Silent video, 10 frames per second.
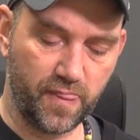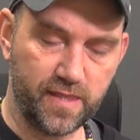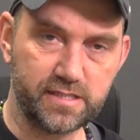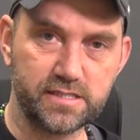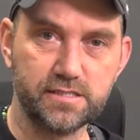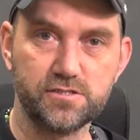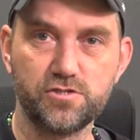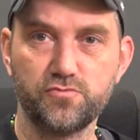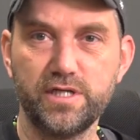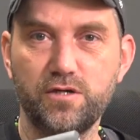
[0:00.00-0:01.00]
this
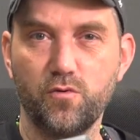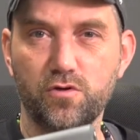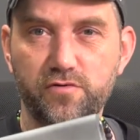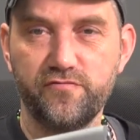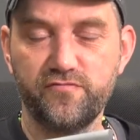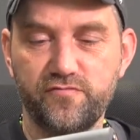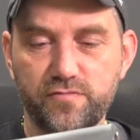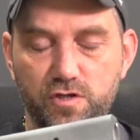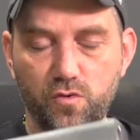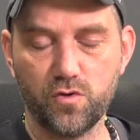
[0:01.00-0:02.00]
is
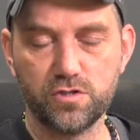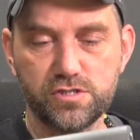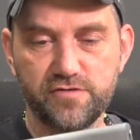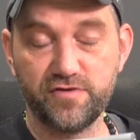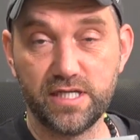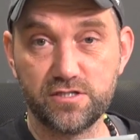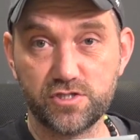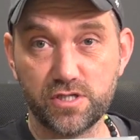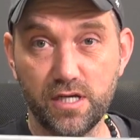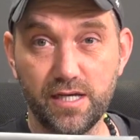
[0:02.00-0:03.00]
3/4 of an
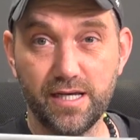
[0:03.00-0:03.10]
inch